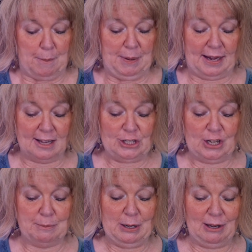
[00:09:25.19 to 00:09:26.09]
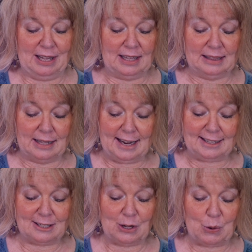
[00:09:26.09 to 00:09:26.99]
Because you can be in the
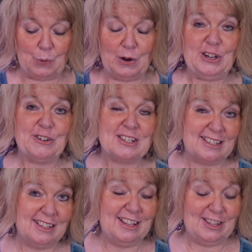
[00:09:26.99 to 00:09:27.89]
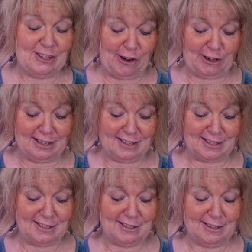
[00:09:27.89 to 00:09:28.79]
light when you're still in the
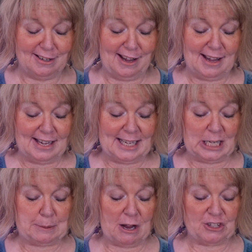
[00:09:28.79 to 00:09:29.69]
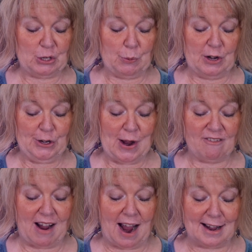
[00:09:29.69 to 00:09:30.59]
darkness, especially when you
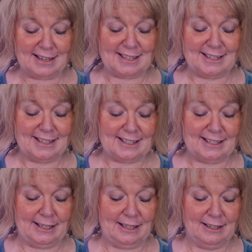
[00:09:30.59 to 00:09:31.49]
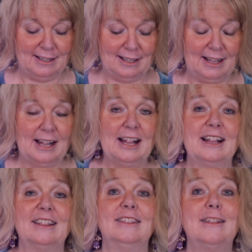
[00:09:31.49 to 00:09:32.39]
have eyes to see.
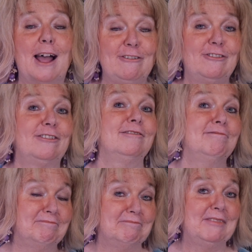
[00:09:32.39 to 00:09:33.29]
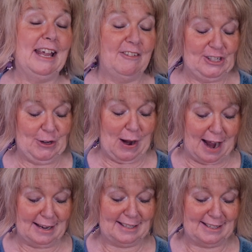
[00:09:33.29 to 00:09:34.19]
Life gives you
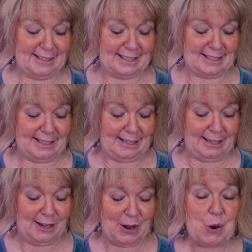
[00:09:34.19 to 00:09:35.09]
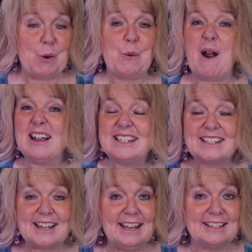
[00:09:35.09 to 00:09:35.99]
eyes to see. Why
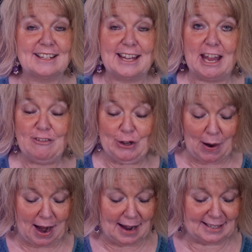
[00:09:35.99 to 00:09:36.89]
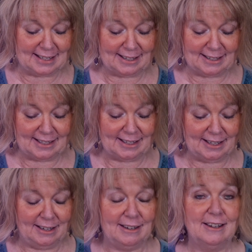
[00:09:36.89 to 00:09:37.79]
saints give you eyes to
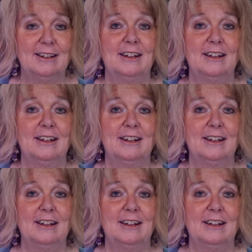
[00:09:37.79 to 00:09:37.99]
see.